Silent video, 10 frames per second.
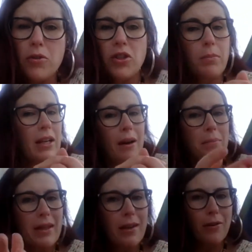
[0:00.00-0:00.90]
she may not
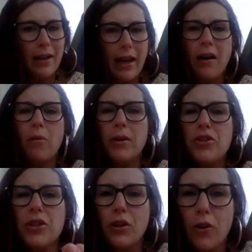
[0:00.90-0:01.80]
be there now, but
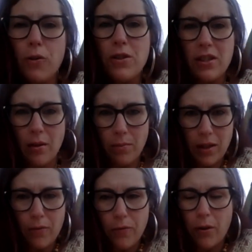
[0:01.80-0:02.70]
she learned
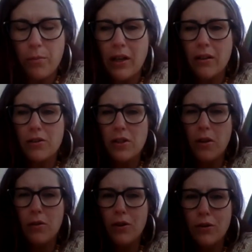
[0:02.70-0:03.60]
something from there.
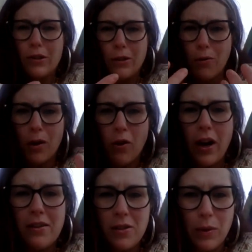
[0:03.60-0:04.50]
So there's no
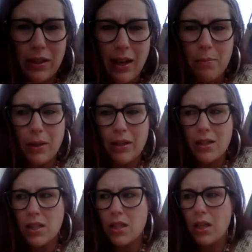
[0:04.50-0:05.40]
regrets with that,
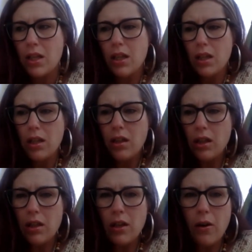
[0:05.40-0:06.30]
because
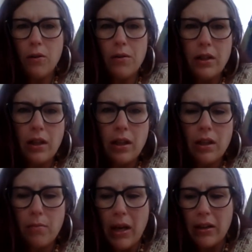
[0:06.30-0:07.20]

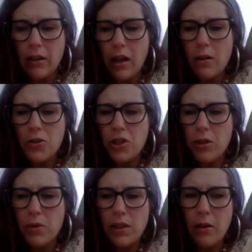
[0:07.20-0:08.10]
the amount of knowledge
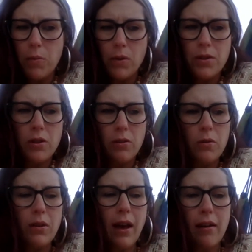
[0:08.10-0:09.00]
she was able
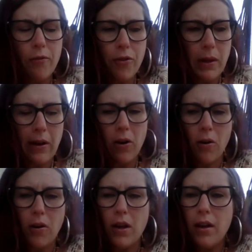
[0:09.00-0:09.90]
to get from
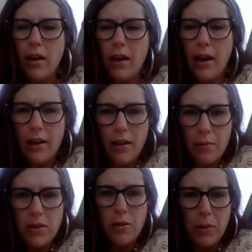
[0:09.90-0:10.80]
there
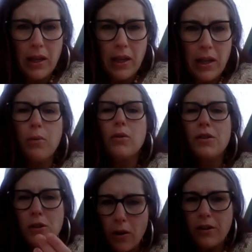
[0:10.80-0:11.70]
to be
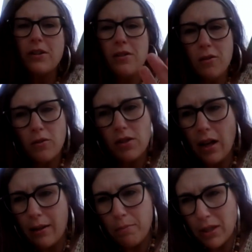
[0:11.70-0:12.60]
able to start this
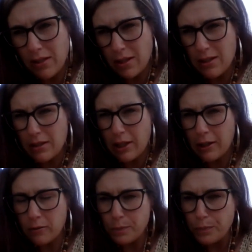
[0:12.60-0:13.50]
little side business
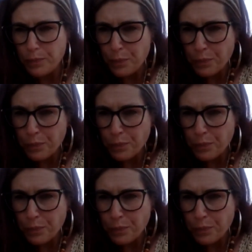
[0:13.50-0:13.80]
thing.